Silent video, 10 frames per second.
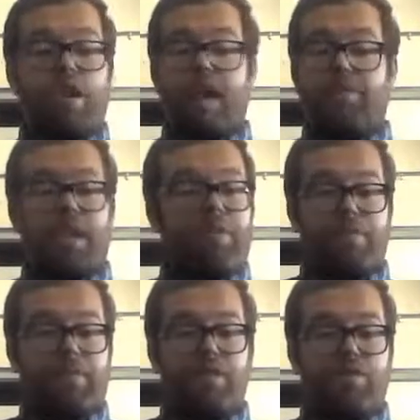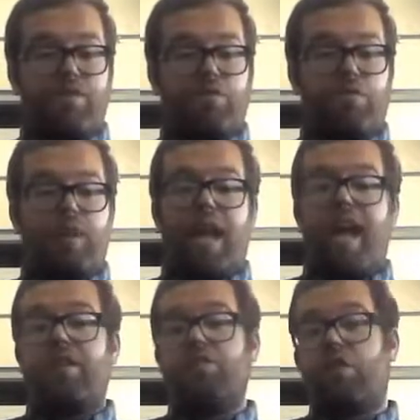have never been to
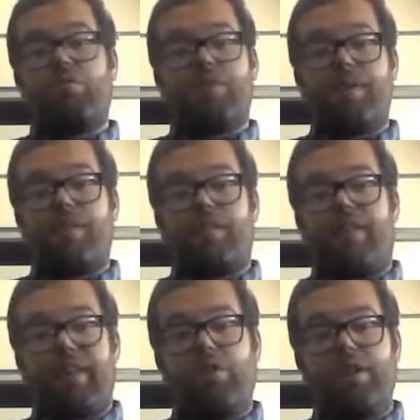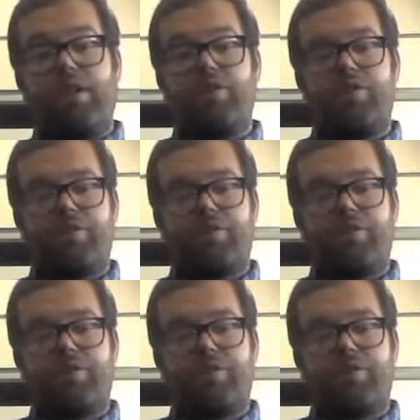and don't speak the language.